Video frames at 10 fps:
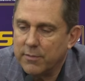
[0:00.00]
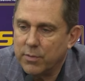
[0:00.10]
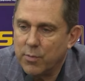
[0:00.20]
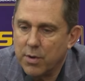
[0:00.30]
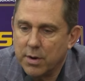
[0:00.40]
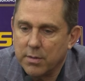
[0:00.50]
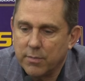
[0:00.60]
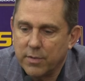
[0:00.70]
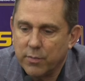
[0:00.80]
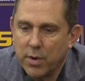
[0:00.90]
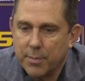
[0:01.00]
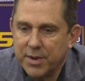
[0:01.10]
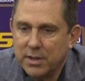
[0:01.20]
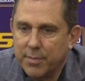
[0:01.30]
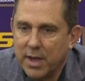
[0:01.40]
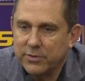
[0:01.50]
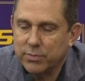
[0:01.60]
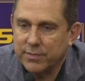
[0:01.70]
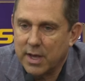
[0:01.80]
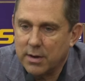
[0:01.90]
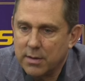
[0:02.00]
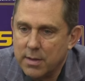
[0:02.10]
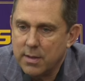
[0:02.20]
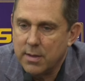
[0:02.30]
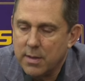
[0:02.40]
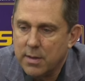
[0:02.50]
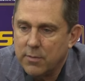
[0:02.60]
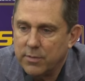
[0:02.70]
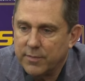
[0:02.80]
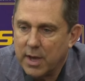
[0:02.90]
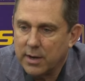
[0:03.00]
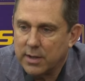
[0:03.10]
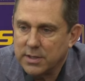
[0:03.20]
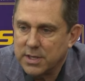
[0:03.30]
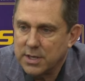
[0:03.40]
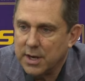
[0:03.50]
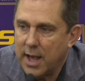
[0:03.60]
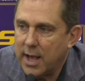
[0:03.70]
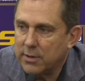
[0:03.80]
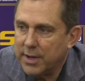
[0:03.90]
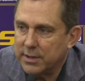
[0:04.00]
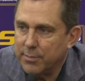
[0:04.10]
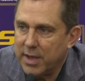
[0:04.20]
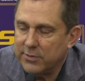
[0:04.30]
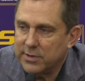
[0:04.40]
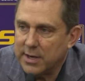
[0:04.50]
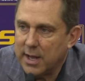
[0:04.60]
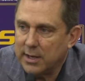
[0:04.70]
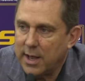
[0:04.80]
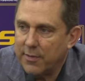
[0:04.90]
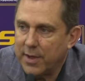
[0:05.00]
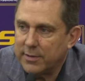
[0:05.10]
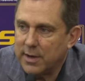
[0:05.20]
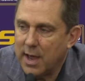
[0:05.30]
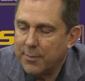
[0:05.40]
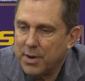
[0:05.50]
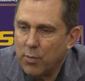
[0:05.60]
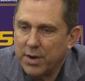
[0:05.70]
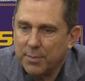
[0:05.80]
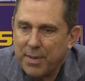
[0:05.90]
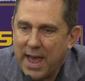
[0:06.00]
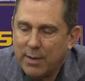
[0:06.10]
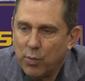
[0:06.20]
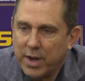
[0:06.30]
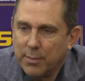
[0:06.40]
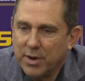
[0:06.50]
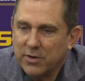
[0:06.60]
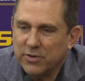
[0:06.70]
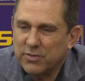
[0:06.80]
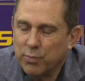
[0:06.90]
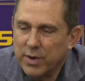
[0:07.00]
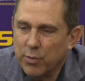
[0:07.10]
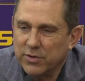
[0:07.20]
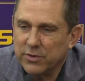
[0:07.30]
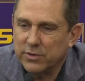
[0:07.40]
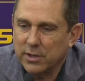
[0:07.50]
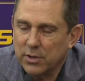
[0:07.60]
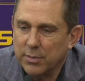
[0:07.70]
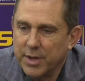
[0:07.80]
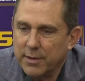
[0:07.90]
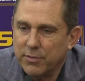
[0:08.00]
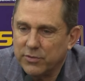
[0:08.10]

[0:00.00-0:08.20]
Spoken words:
We want to be the best. We've got to continue to act like the best and not allow that to happen. It wasn't a bad week, but we were just a little bit.